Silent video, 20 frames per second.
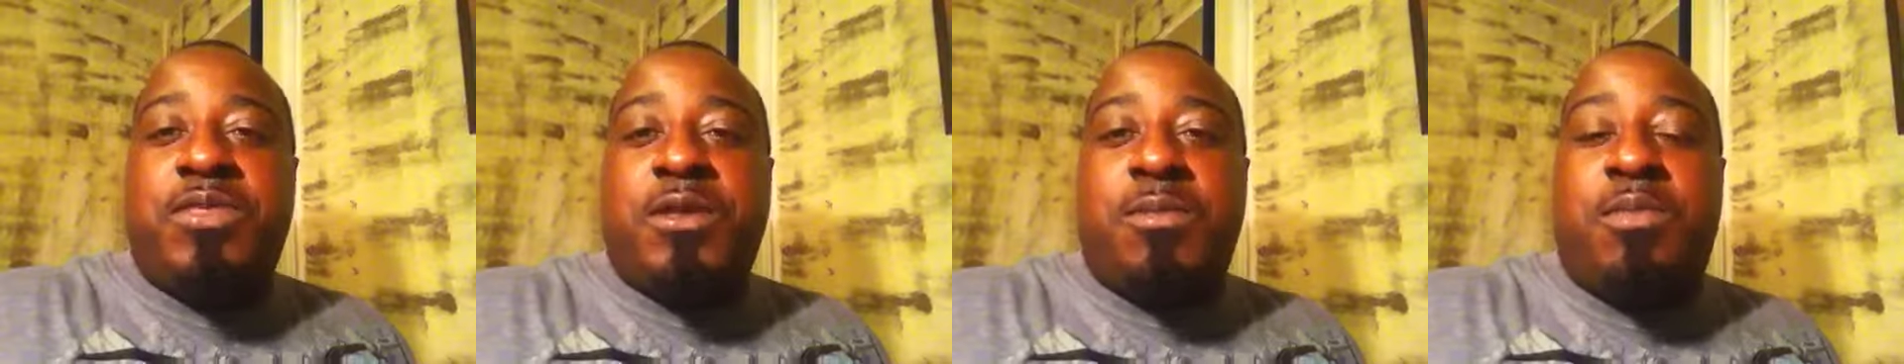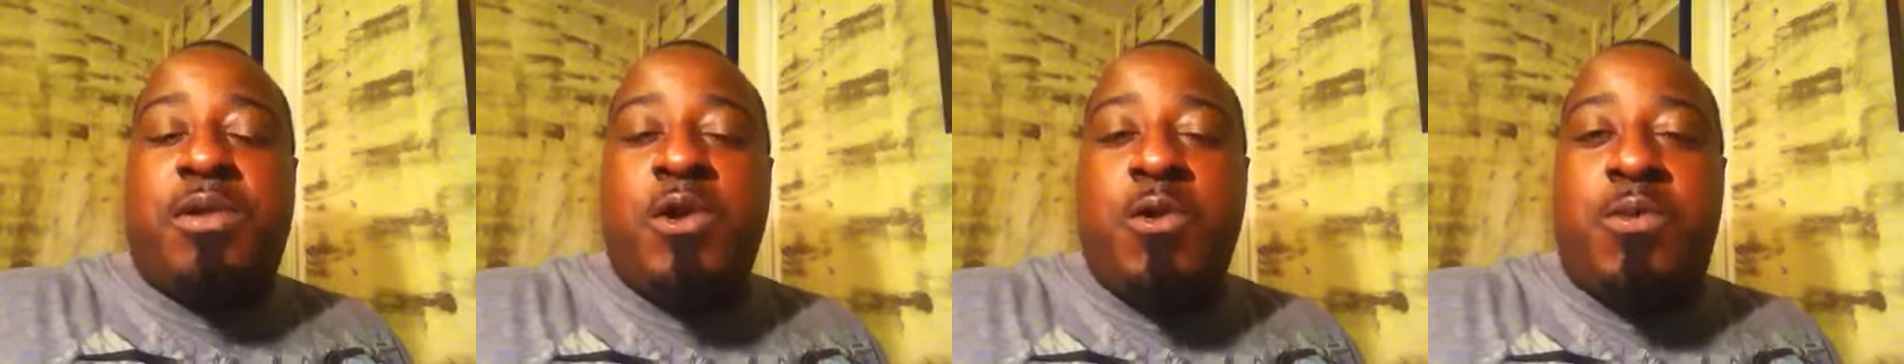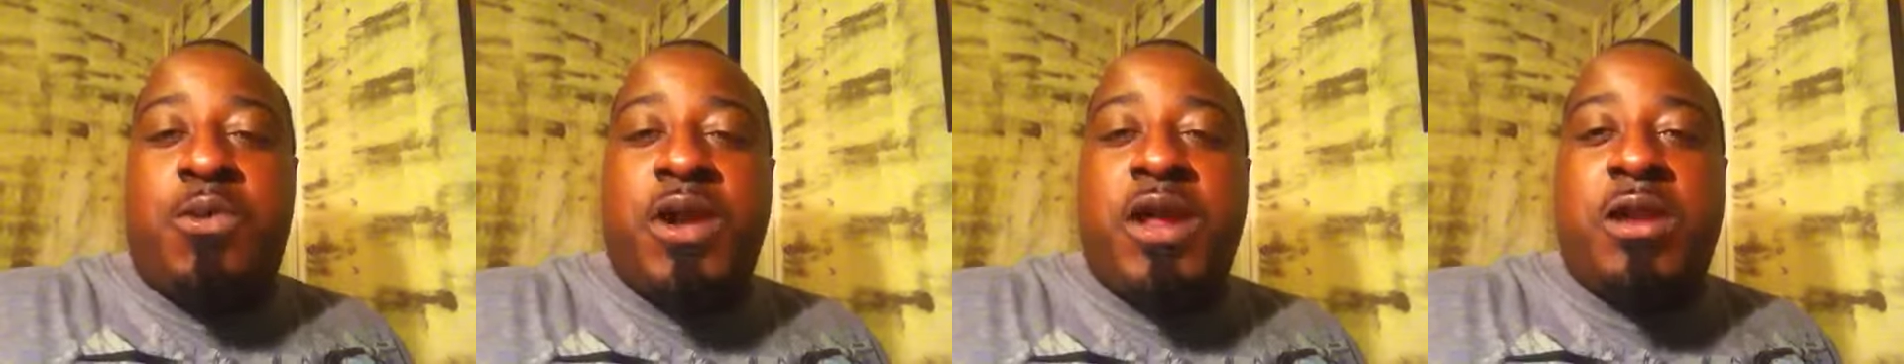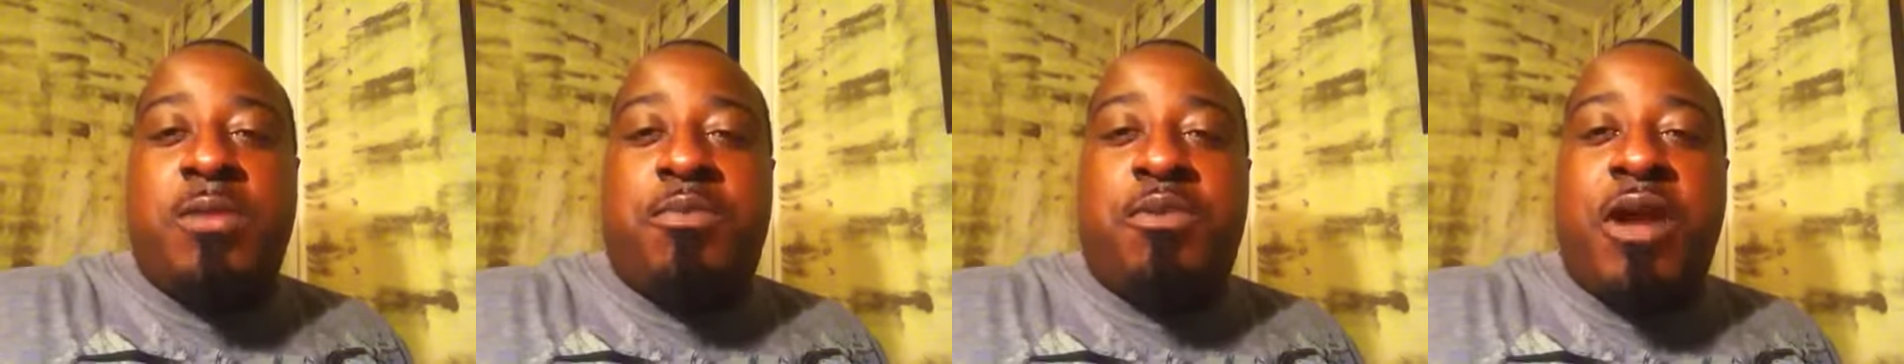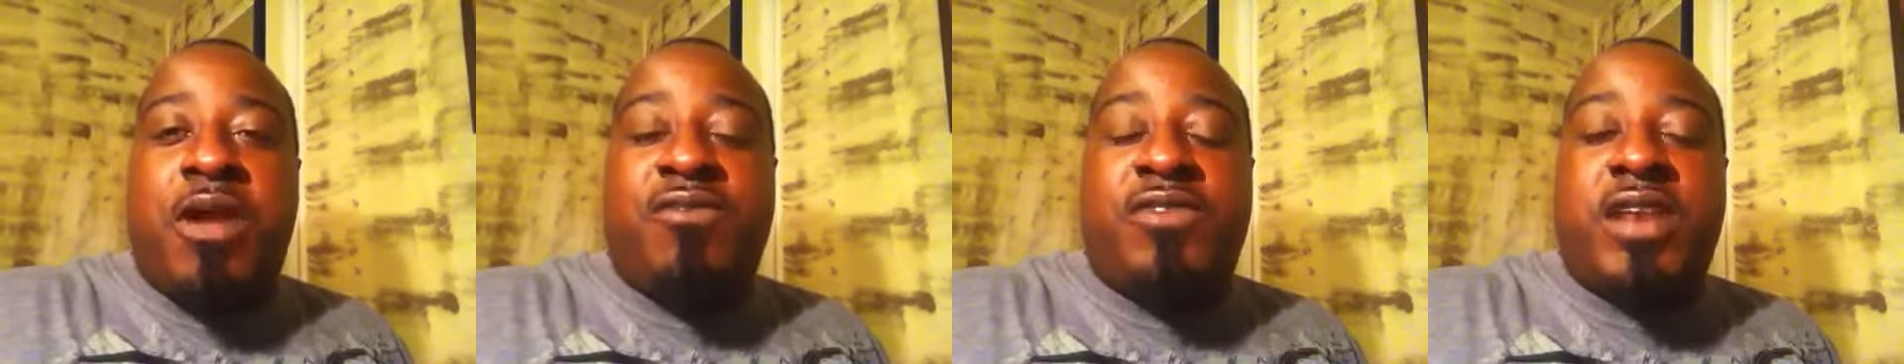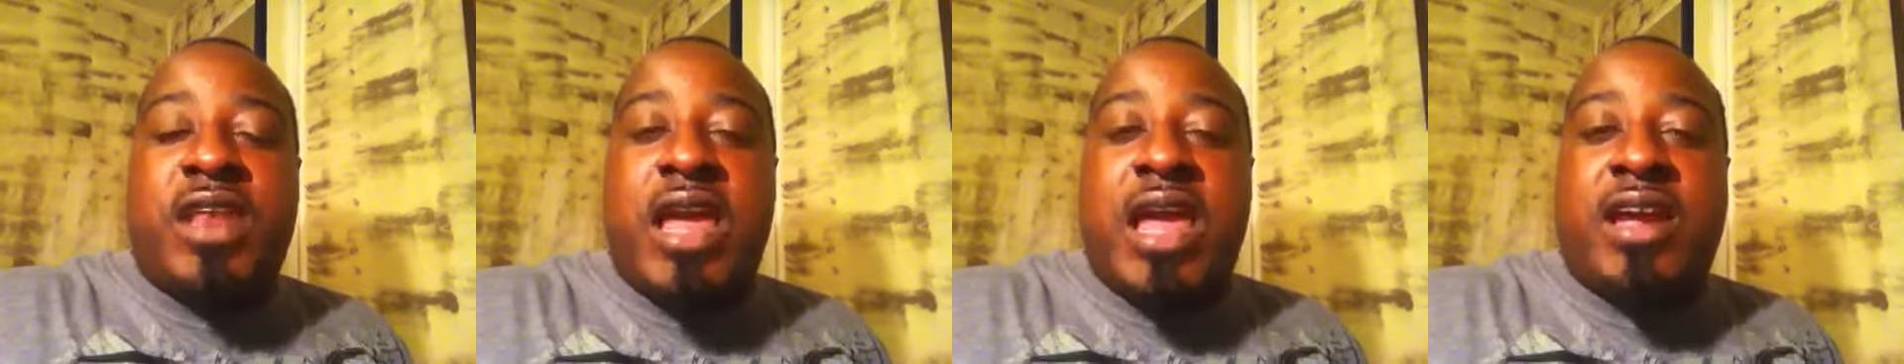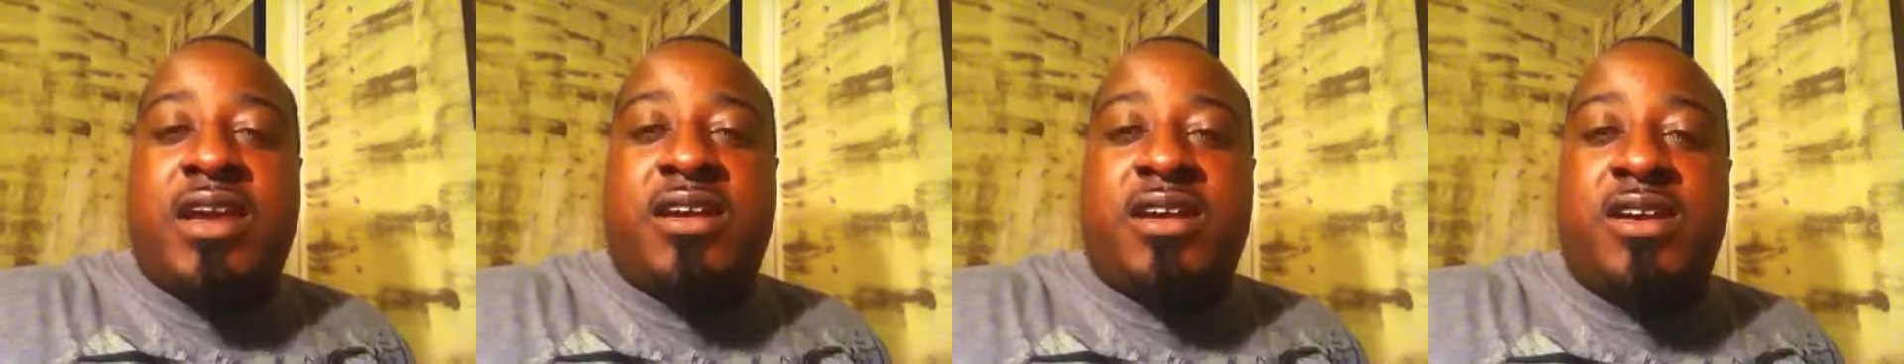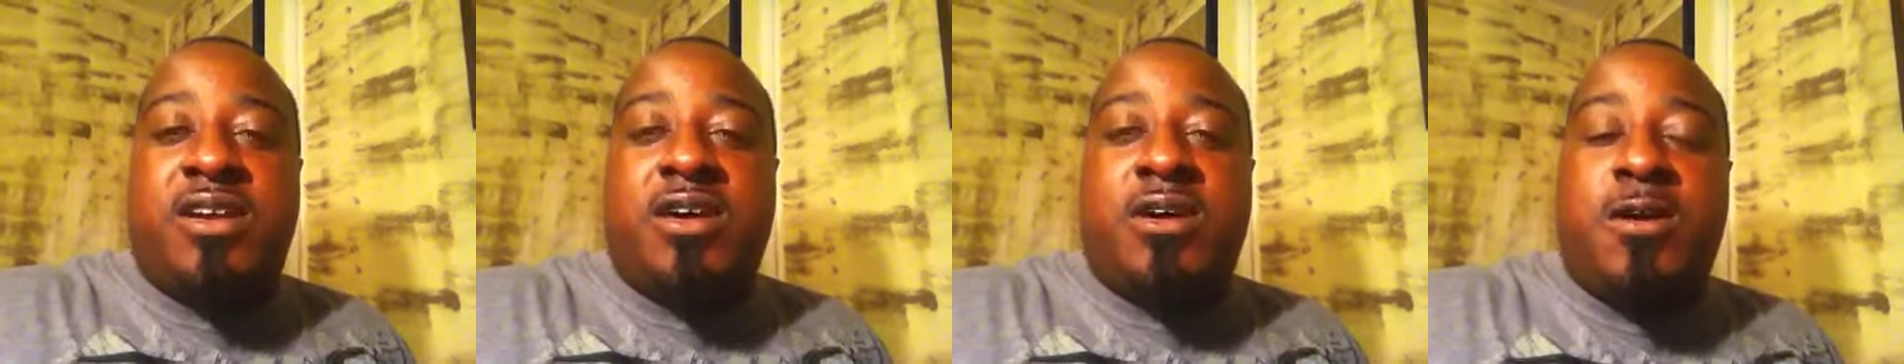The blueprint to
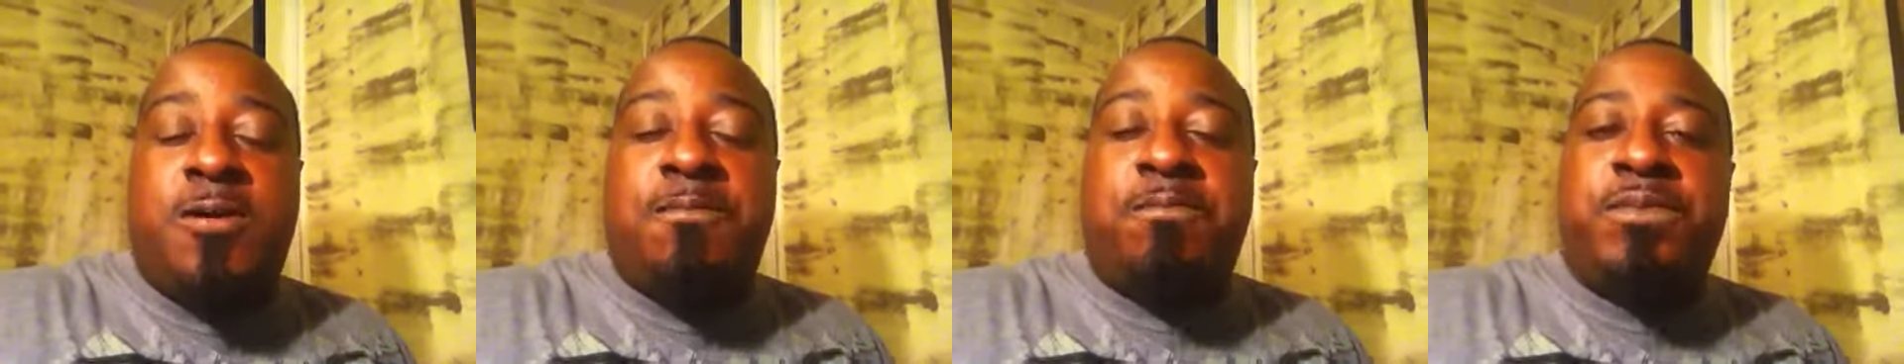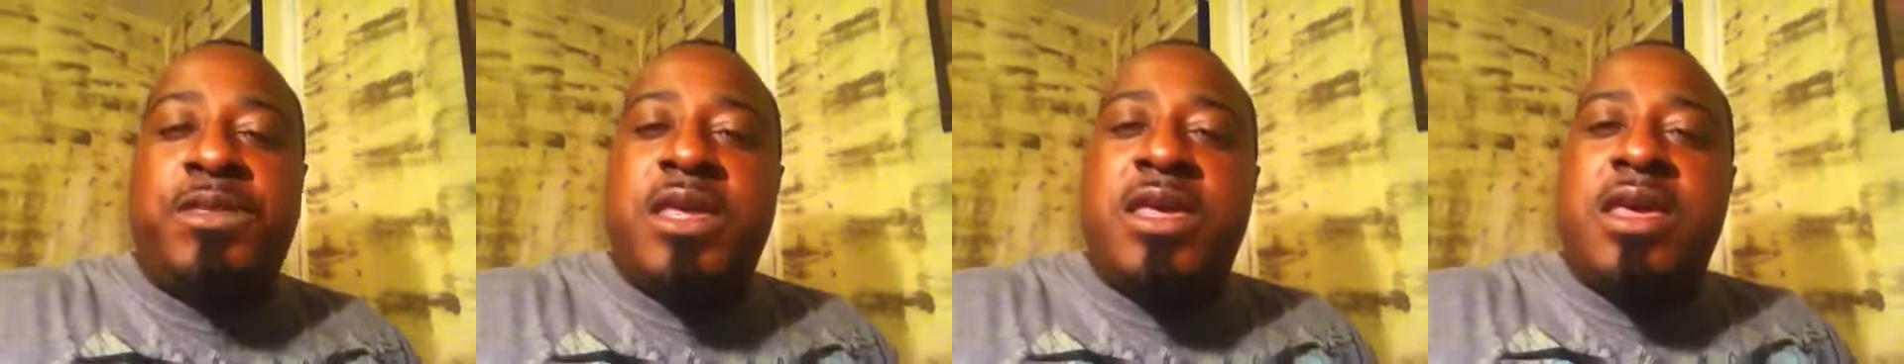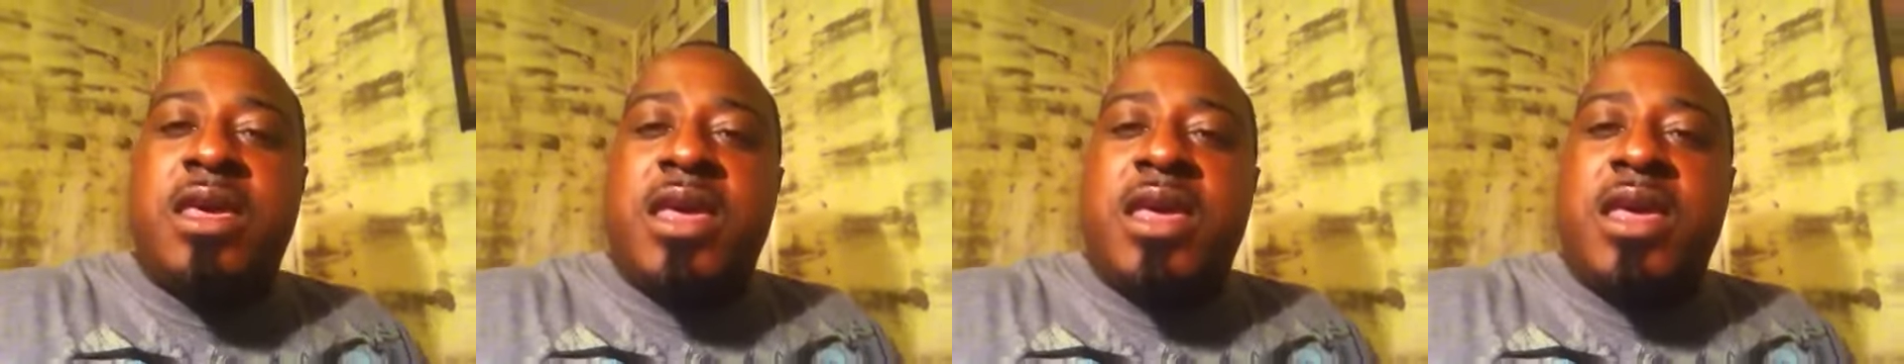profit.com.